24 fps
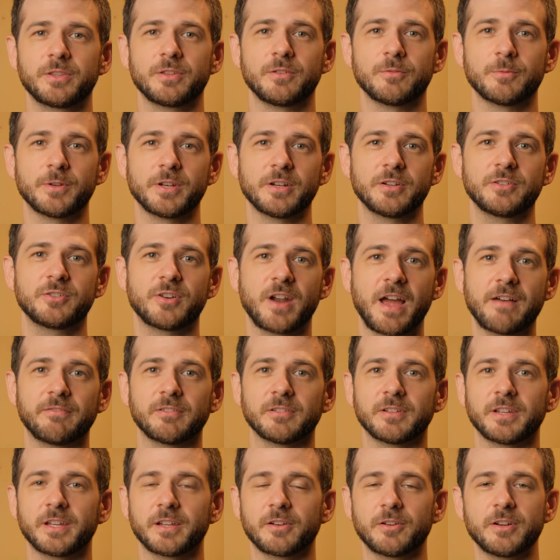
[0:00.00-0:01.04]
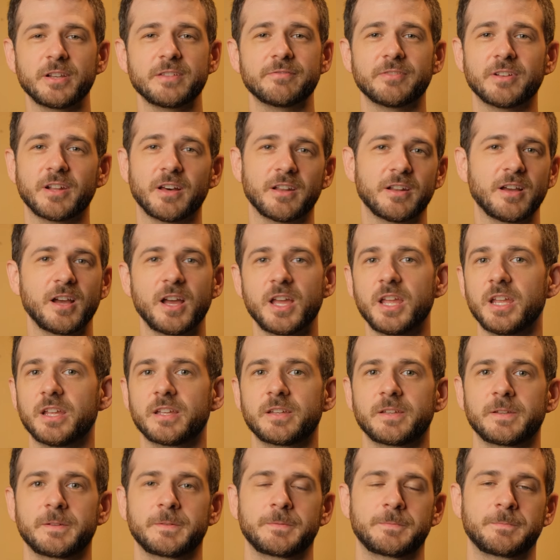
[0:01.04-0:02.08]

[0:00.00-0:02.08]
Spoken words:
you when you're traveling or even on a hike.